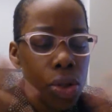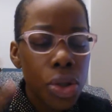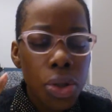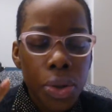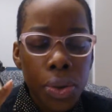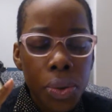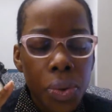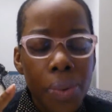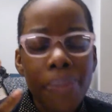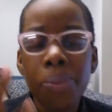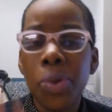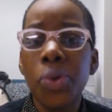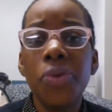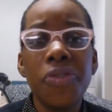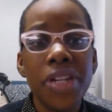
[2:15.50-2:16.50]
to
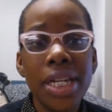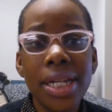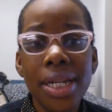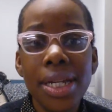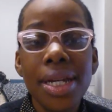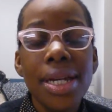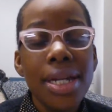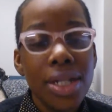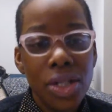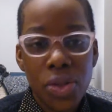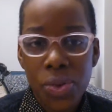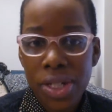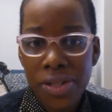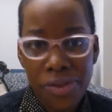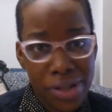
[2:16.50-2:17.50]
moving
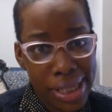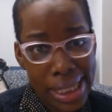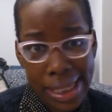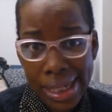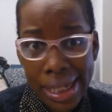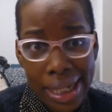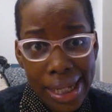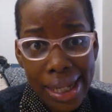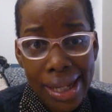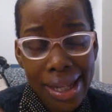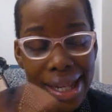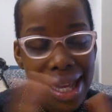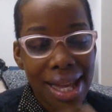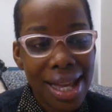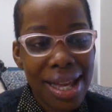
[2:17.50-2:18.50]
to a different city
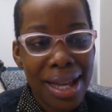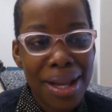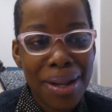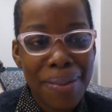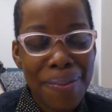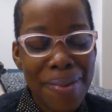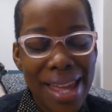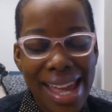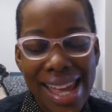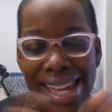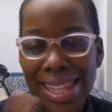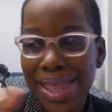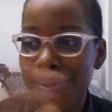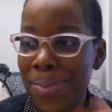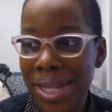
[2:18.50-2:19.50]
um,
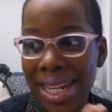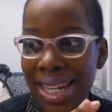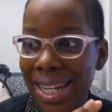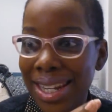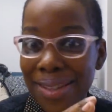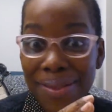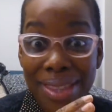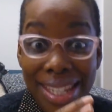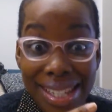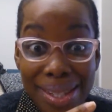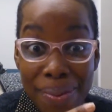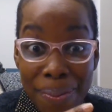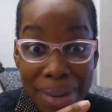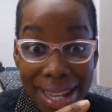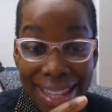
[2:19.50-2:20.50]
at the beginning of
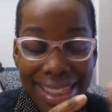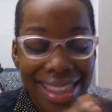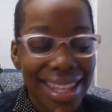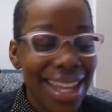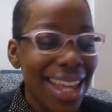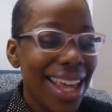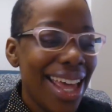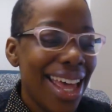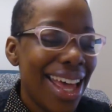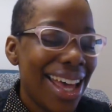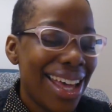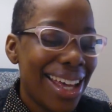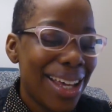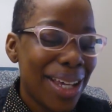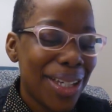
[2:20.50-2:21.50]
this month.
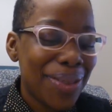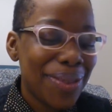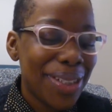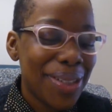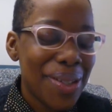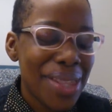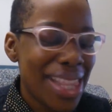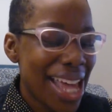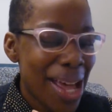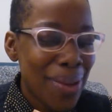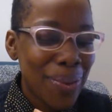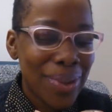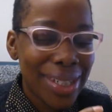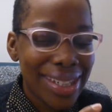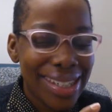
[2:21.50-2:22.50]
Um, so
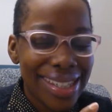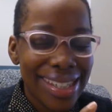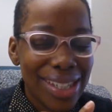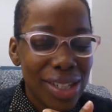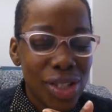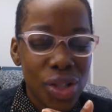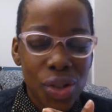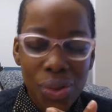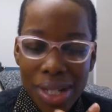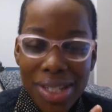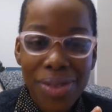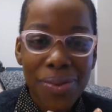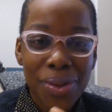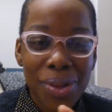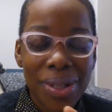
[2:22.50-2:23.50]
that was
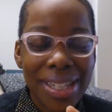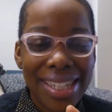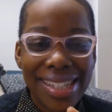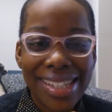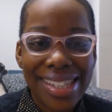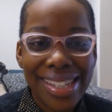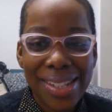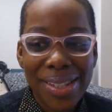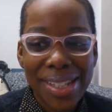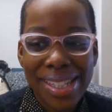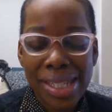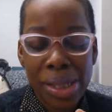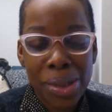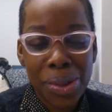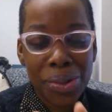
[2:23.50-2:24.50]
stressful and still
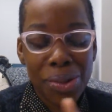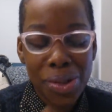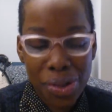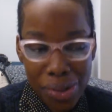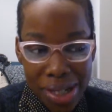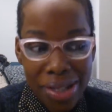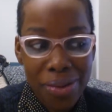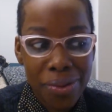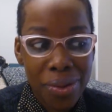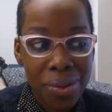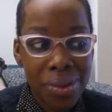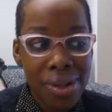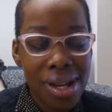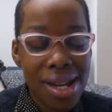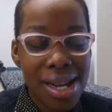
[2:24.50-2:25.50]
is a little
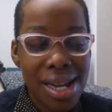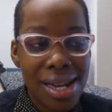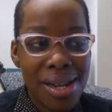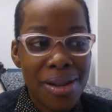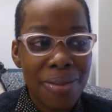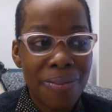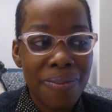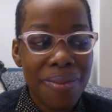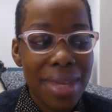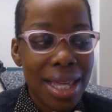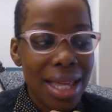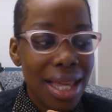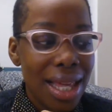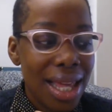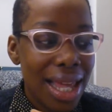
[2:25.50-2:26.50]
stressful. Um,
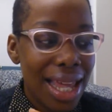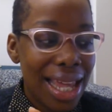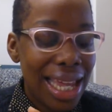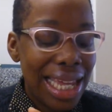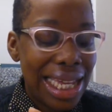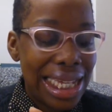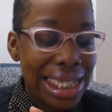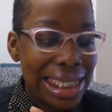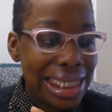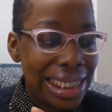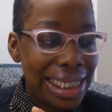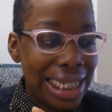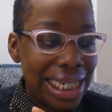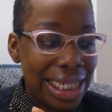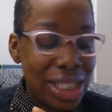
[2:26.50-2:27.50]

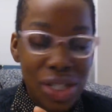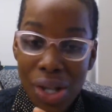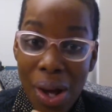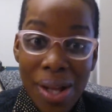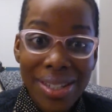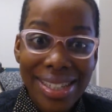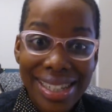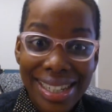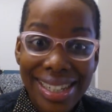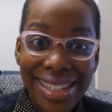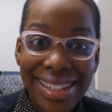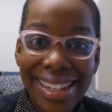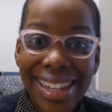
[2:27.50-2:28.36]
and uh, daunting.